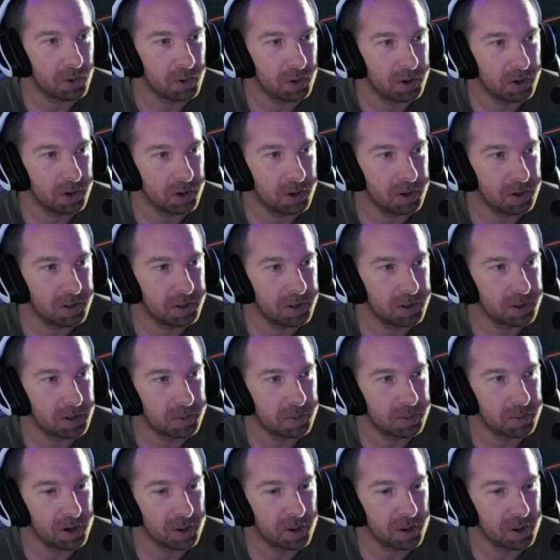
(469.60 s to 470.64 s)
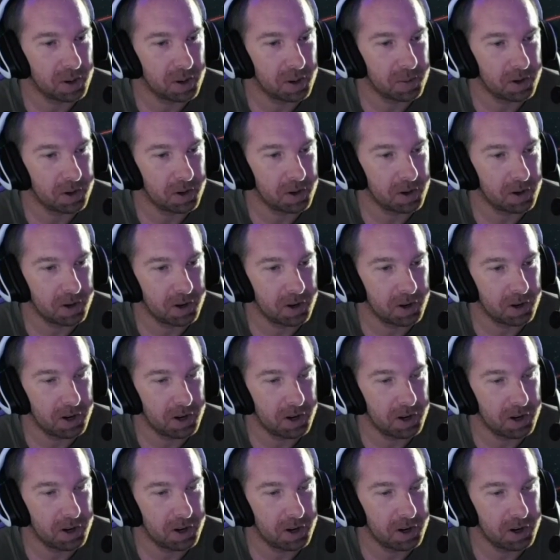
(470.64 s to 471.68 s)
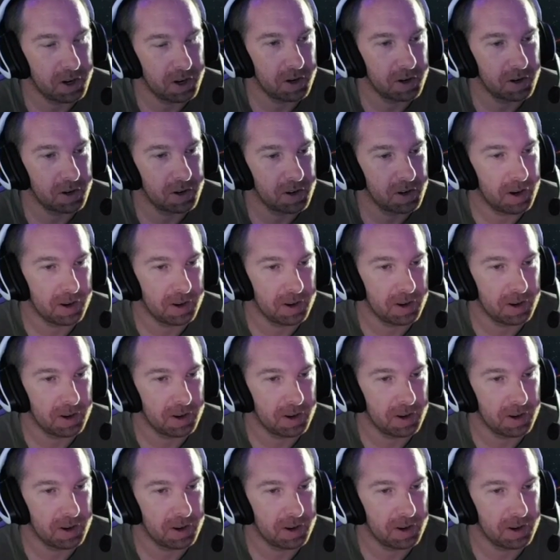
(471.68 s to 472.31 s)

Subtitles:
So I'm coming over here, and then